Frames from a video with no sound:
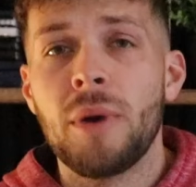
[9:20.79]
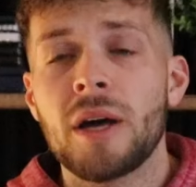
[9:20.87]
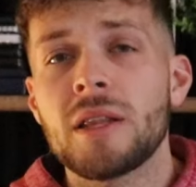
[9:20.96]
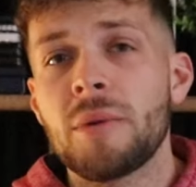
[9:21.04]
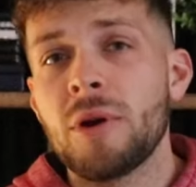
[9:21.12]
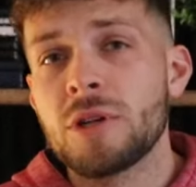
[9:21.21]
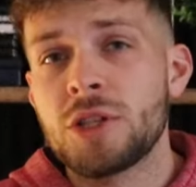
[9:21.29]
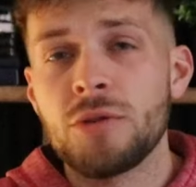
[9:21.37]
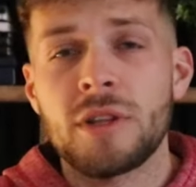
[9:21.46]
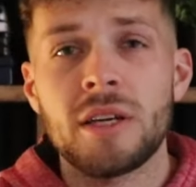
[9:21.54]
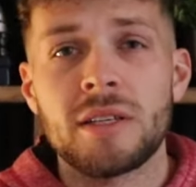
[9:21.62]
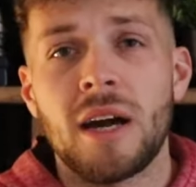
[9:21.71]
But let me know what you
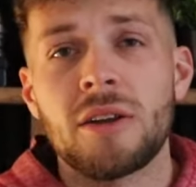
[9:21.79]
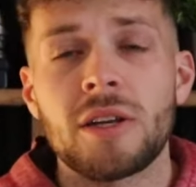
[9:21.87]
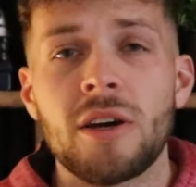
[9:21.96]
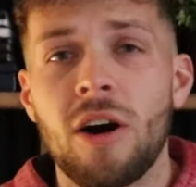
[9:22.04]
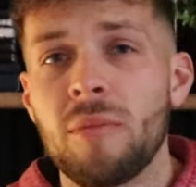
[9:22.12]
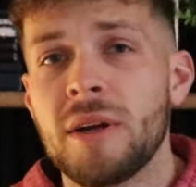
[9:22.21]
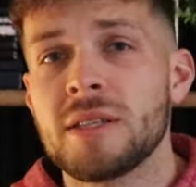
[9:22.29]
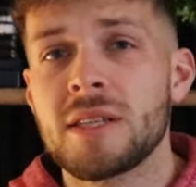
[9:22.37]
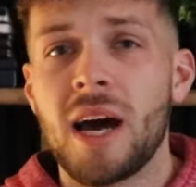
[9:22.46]
think down in the comments.